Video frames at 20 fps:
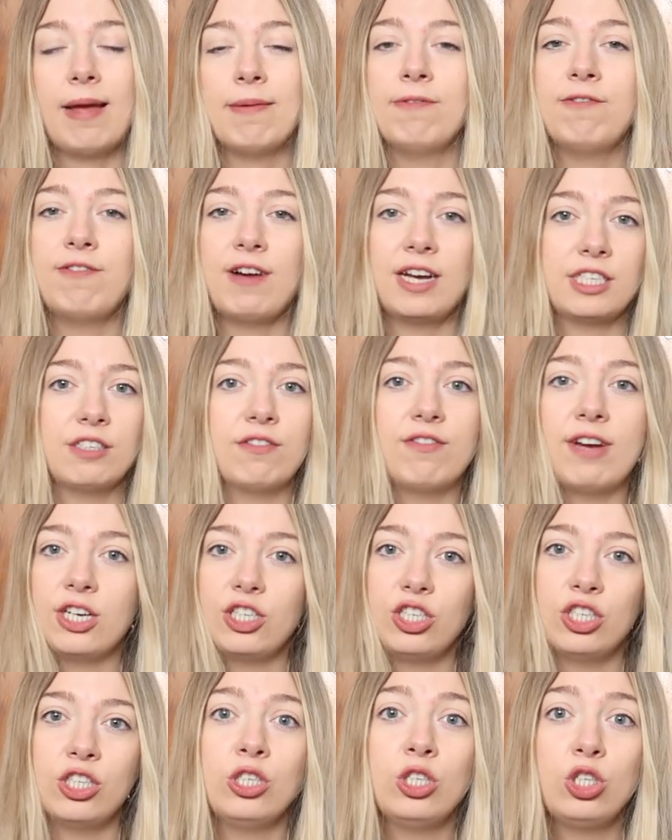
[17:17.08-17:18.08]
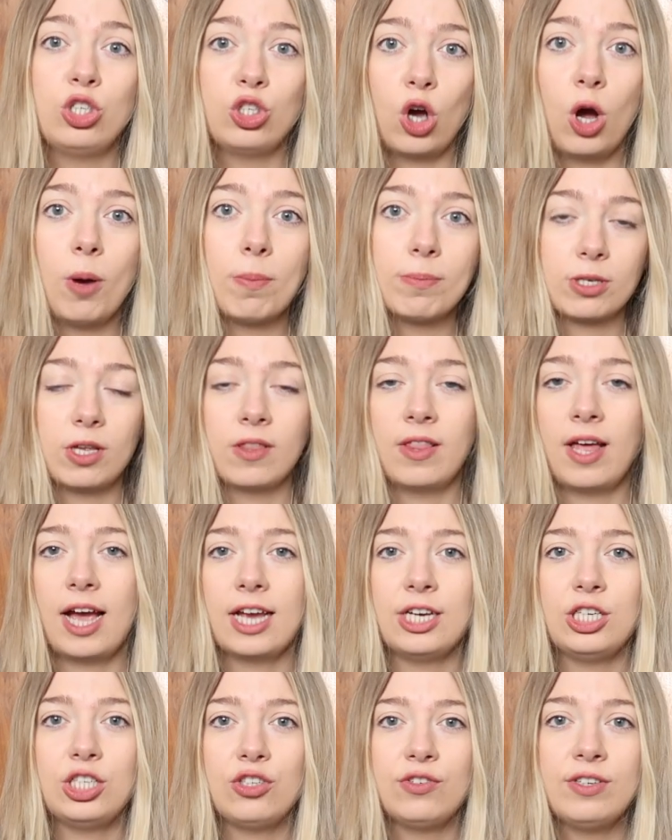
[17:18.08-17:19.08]
fast fashion shops on the
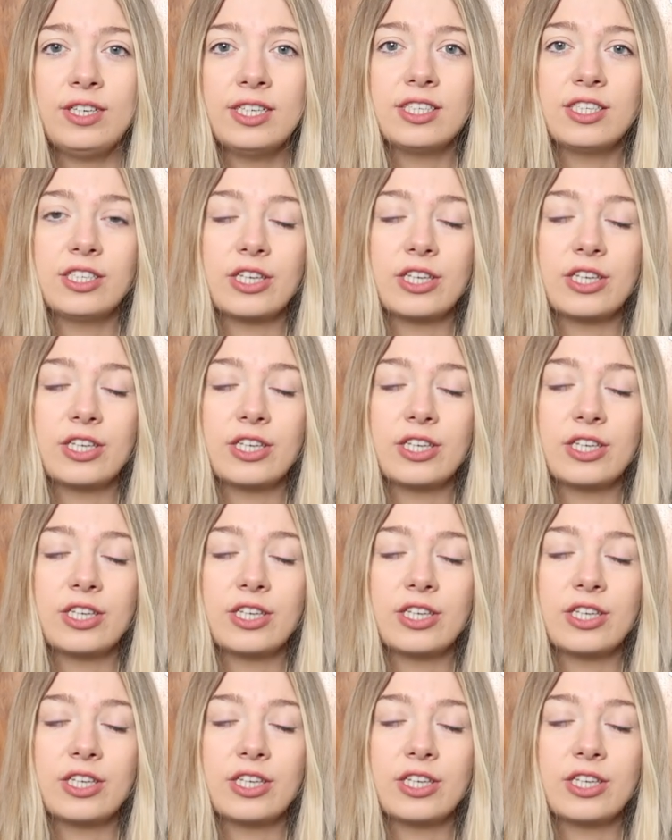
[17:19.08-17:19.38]
high street.